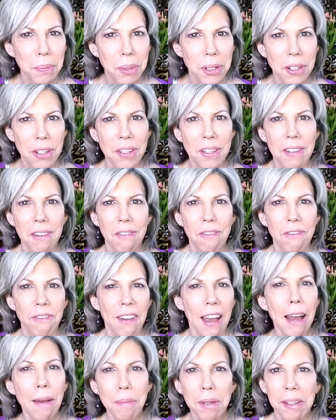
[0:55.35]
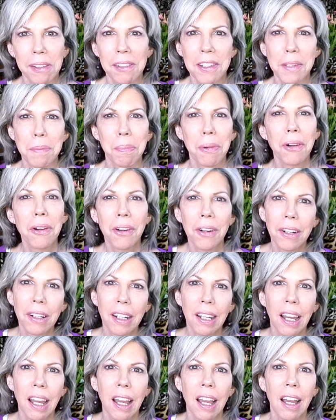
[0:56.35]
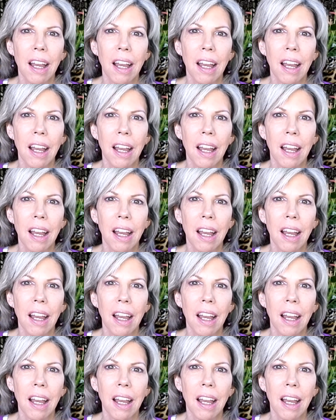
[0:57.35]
which is a fabulous perk.